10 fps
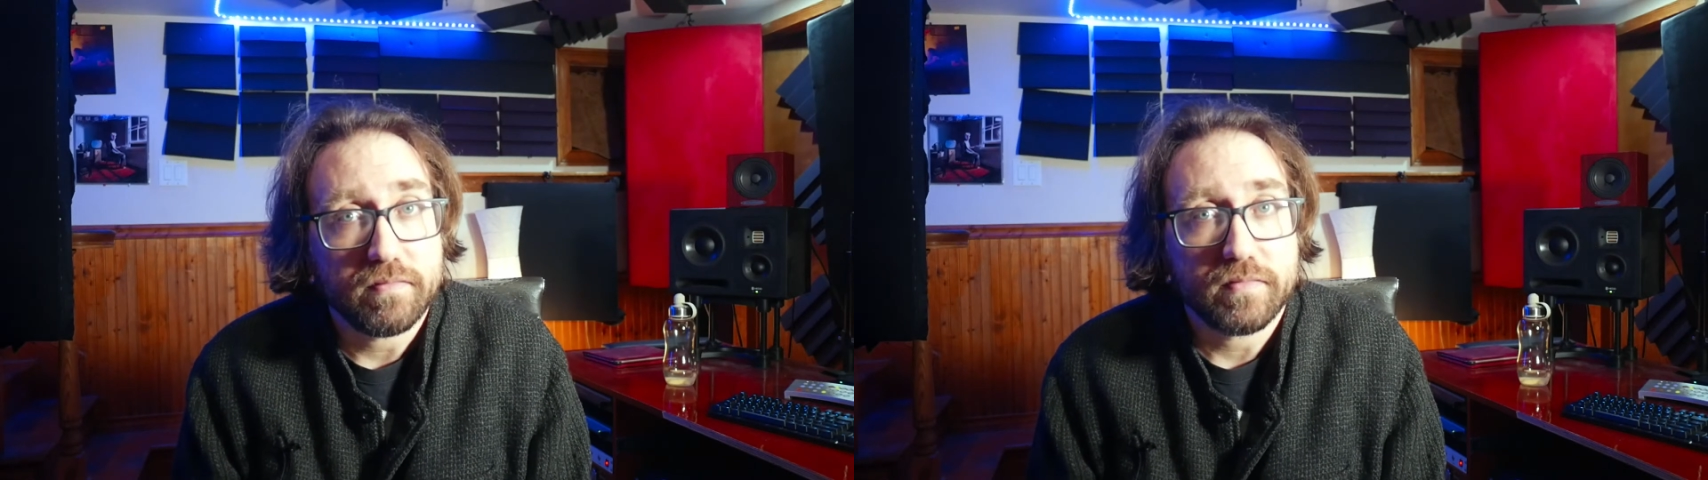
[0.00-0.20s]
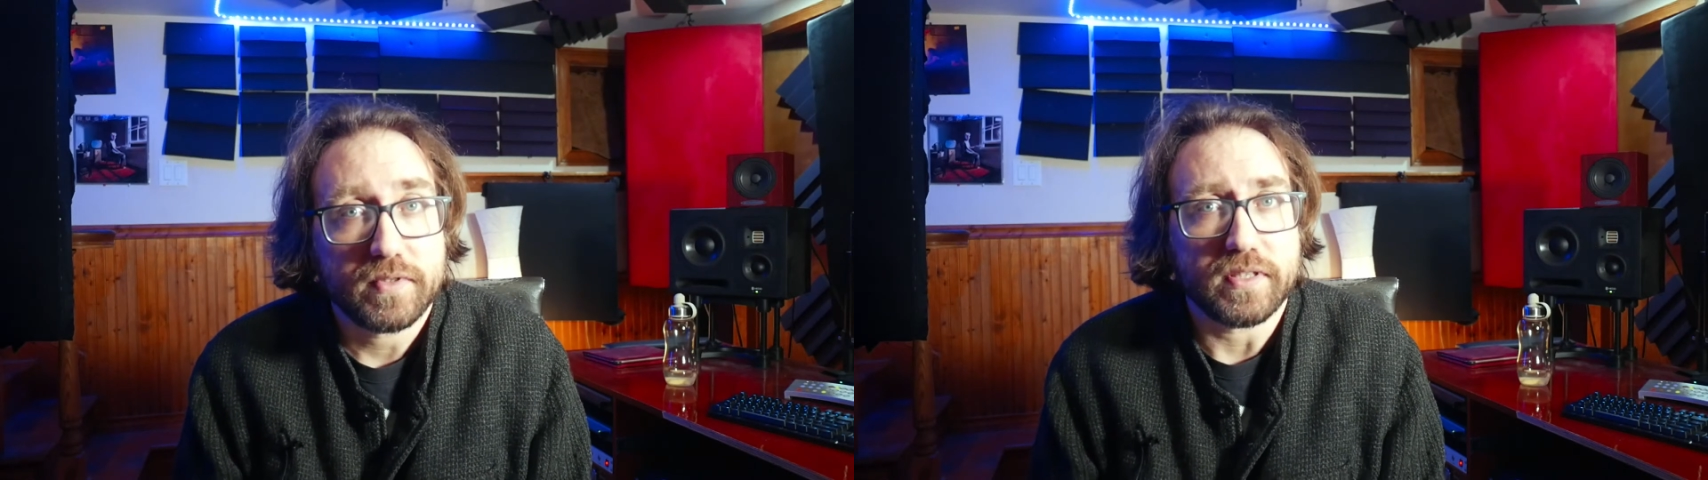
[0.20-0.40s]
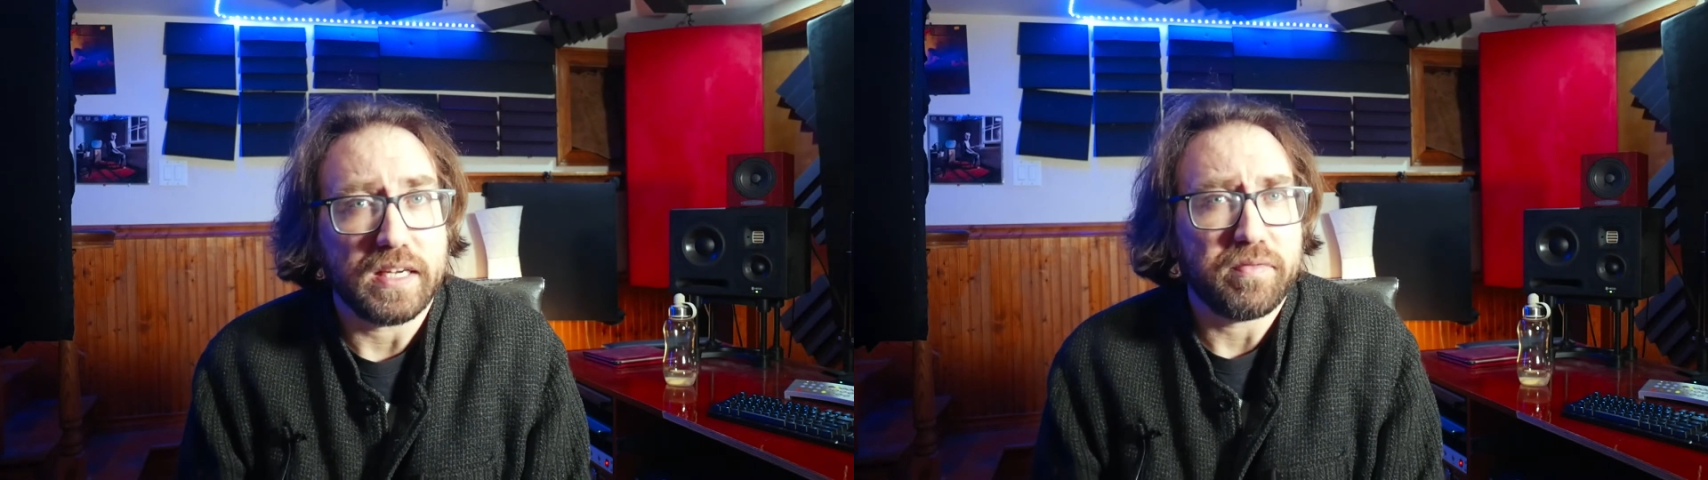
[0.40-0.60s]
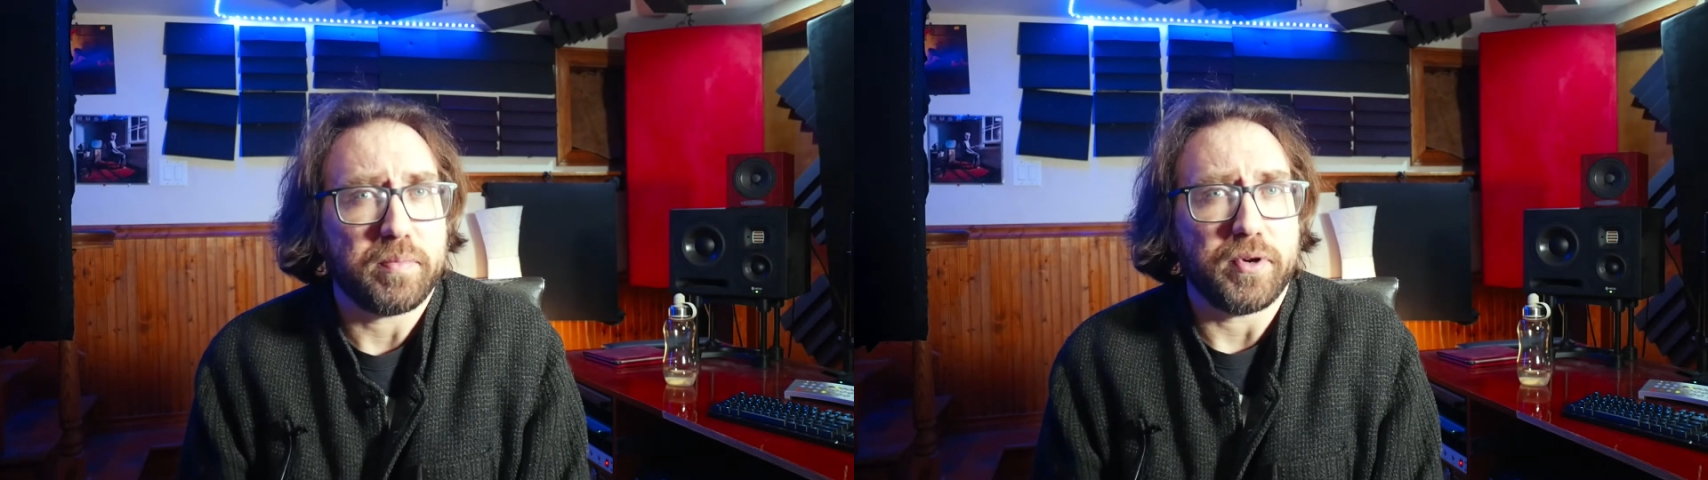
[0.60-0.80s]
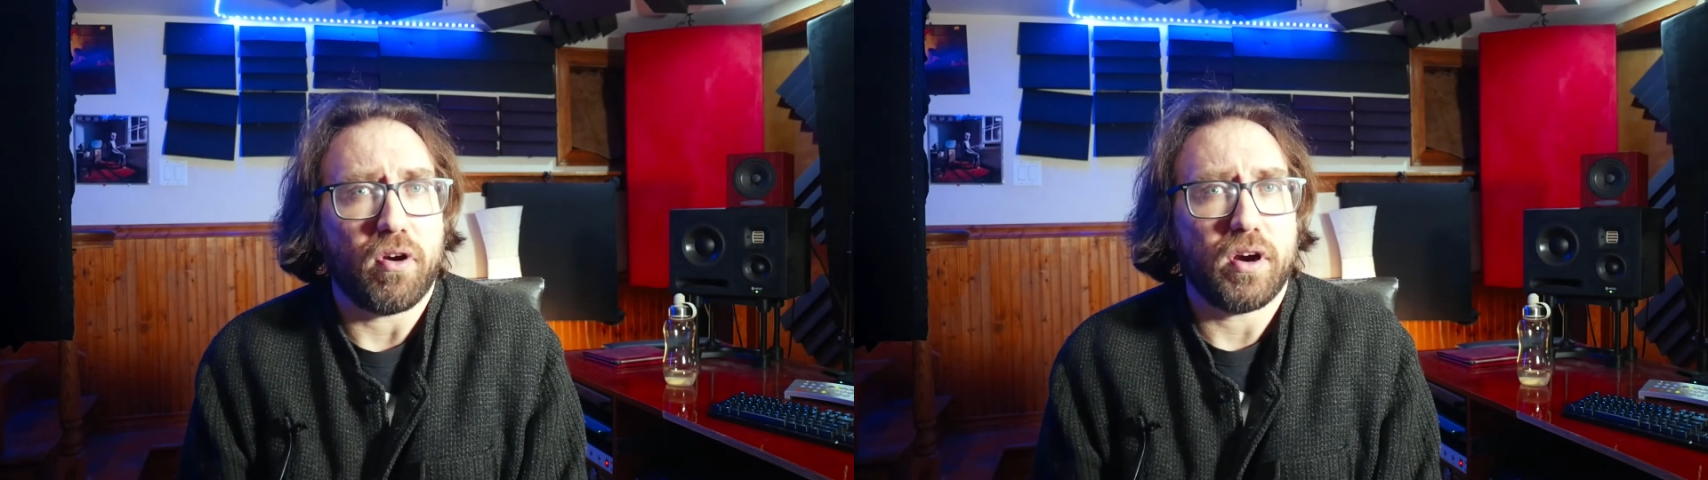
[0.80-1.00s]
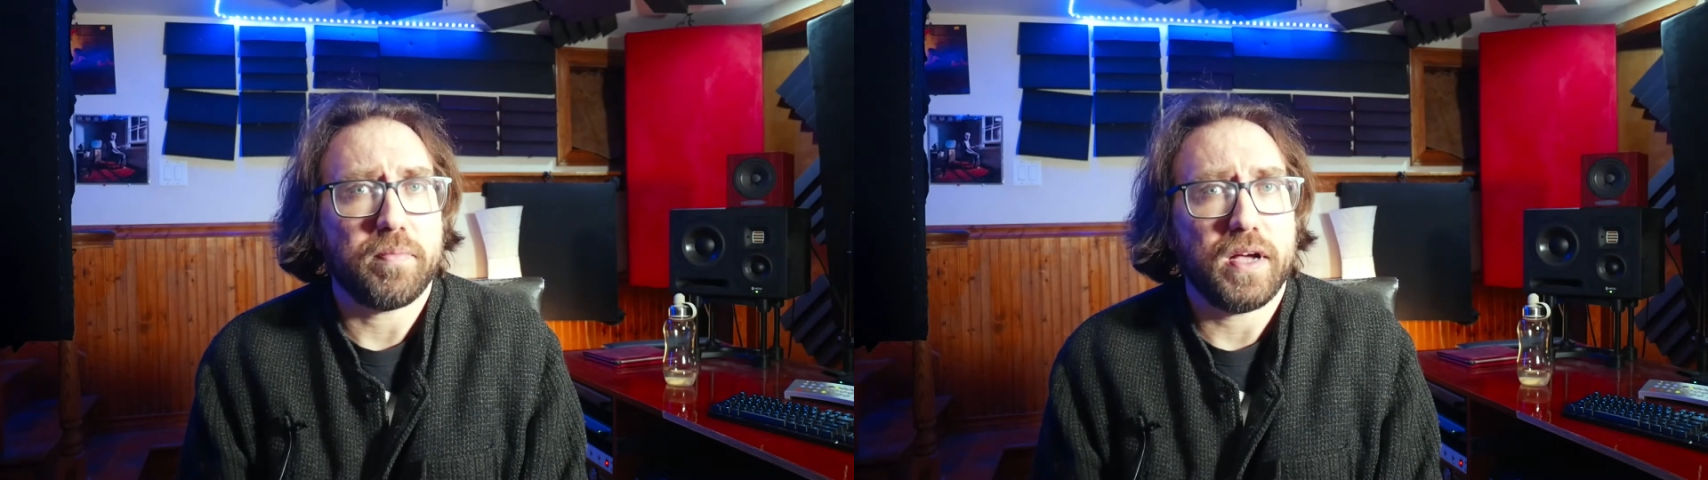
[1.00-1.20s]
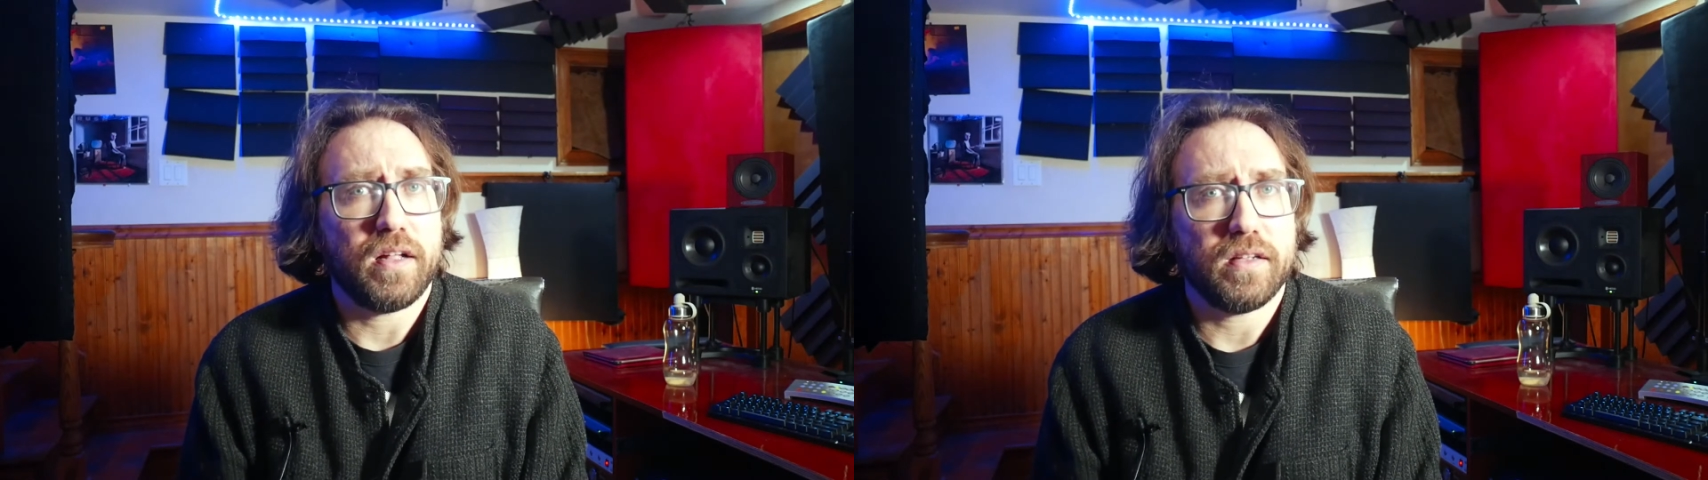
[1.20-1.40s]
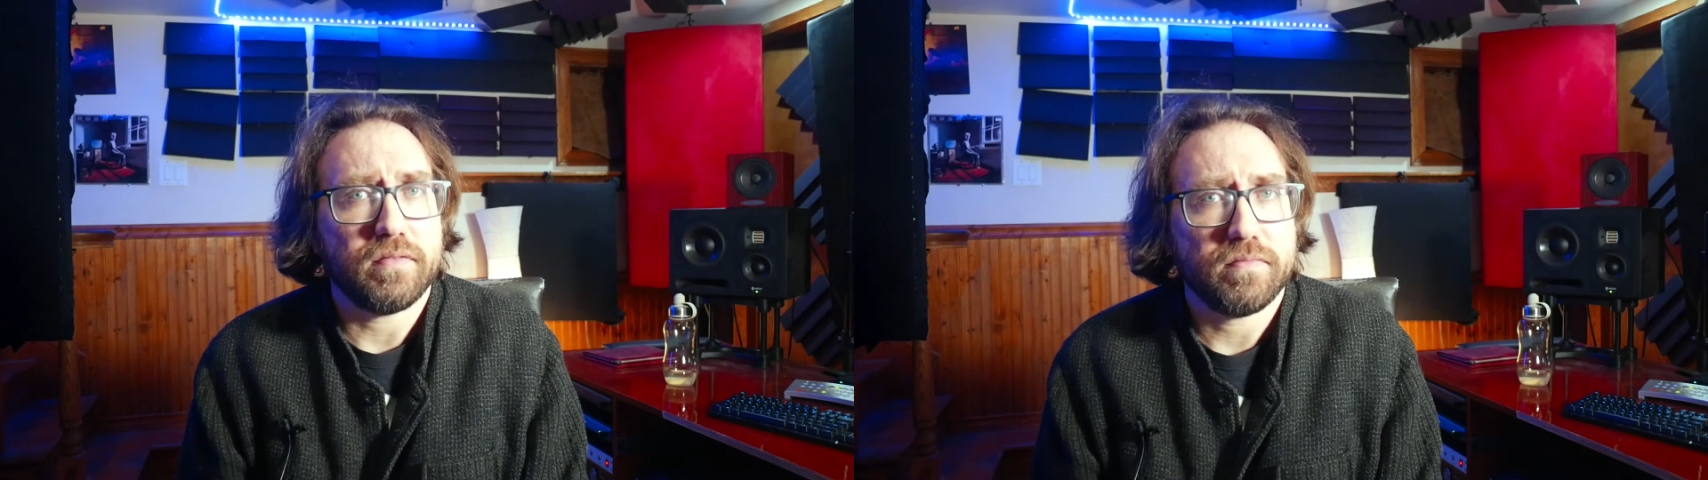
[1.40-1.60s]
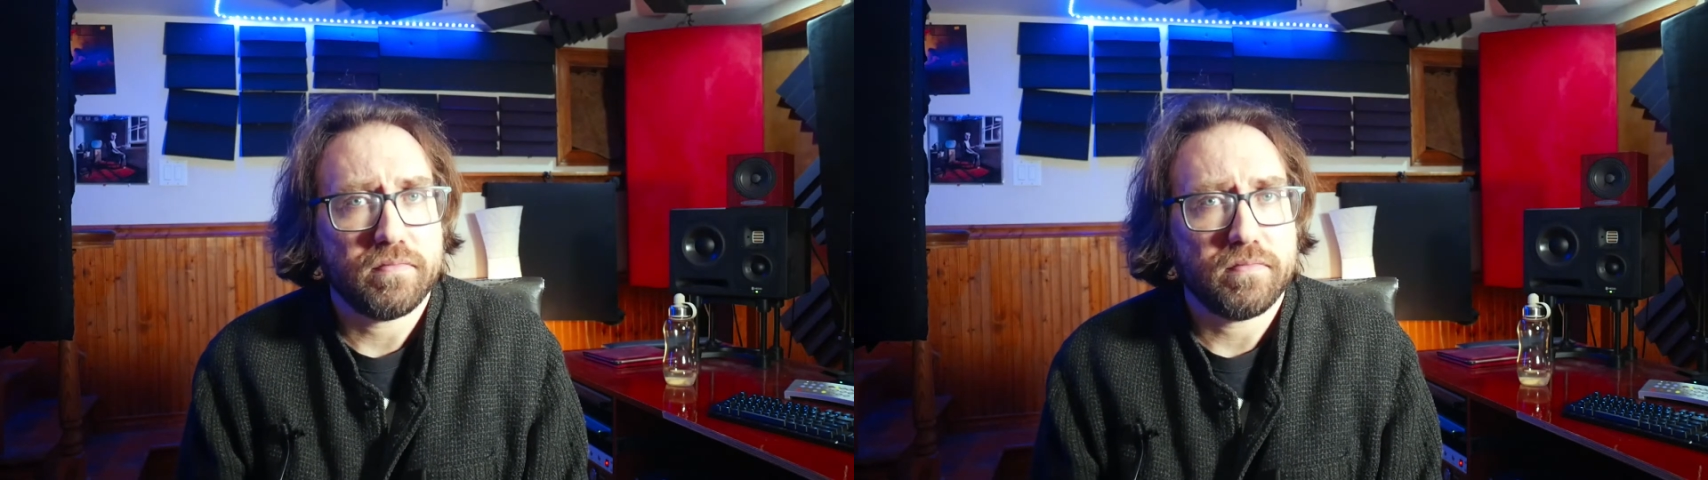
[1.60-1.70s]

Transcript: Sing from your hard palate?